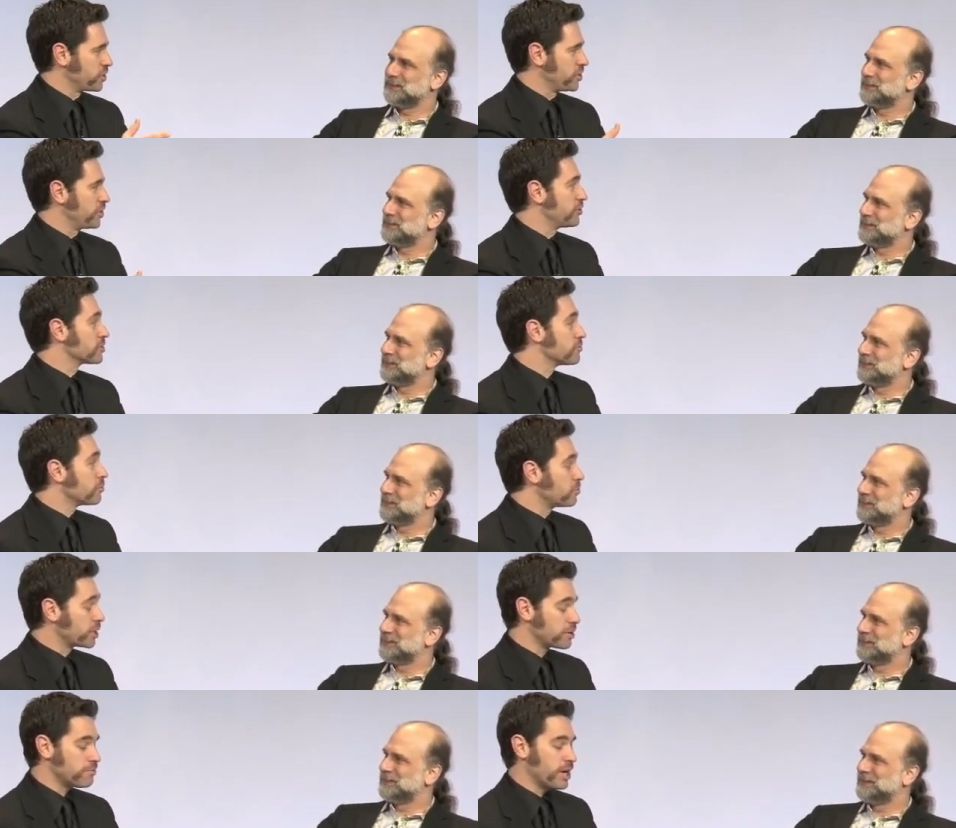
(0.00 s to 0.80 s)
Speaker 1: years. I'm a
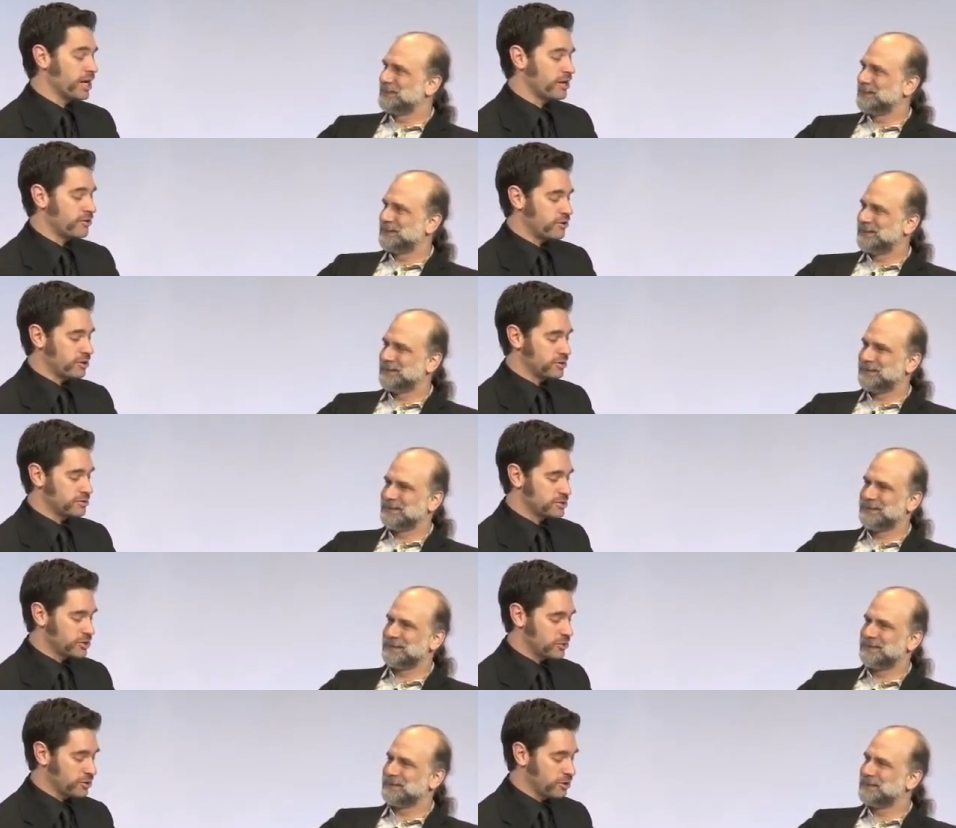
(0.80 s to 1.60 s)
big admirer,
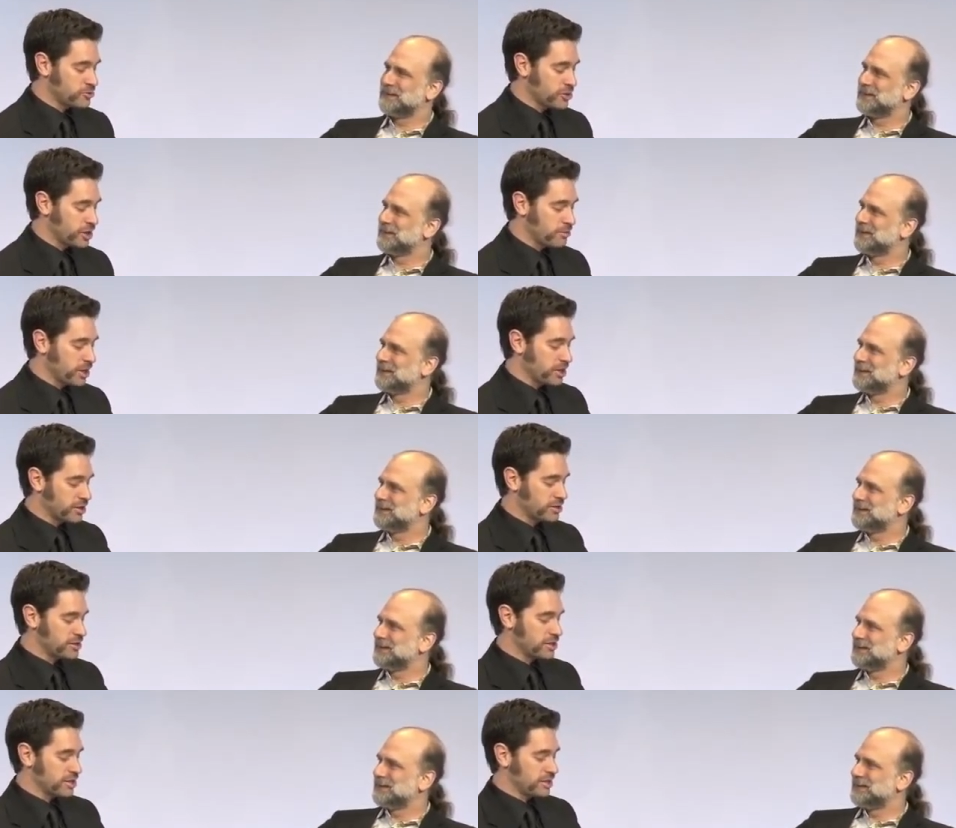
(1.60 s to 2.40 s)
so I'll try to make
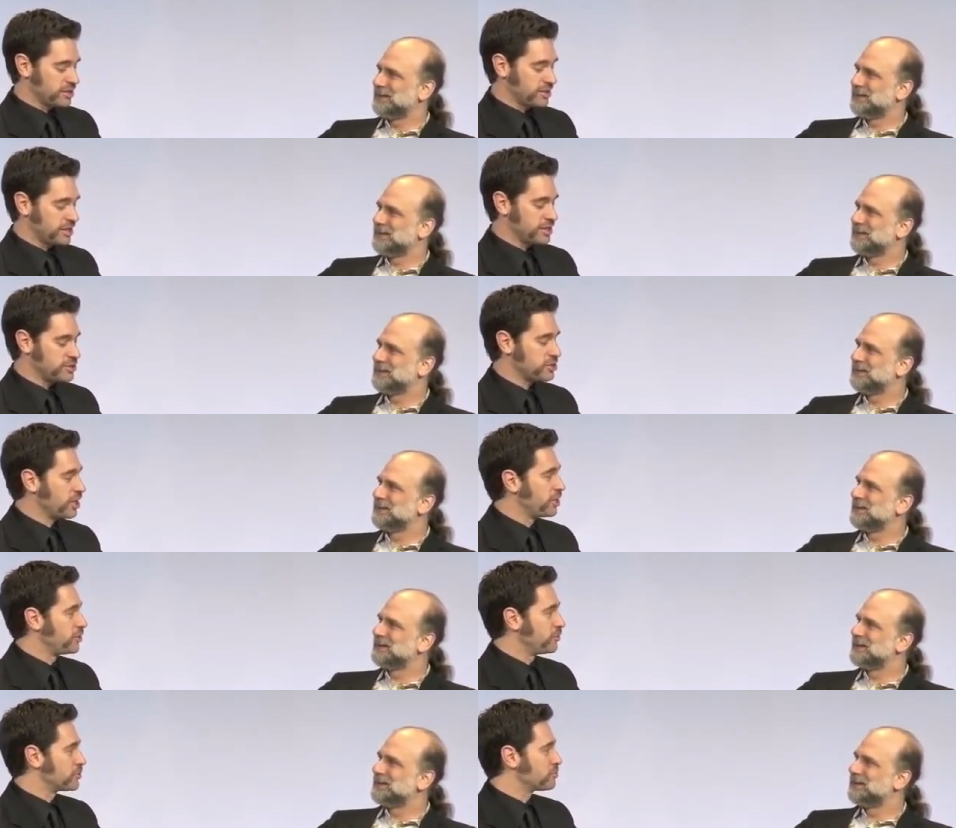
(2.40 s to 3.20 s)
it uh, easy
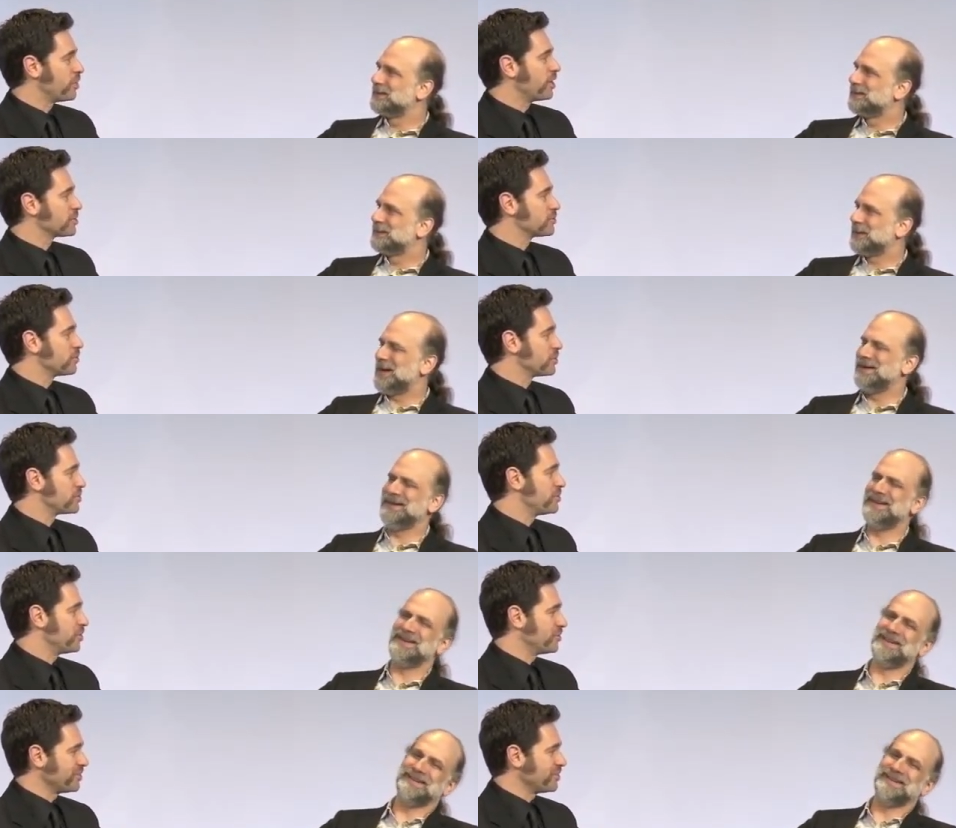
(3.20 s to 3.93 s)
on you as possible. As you know.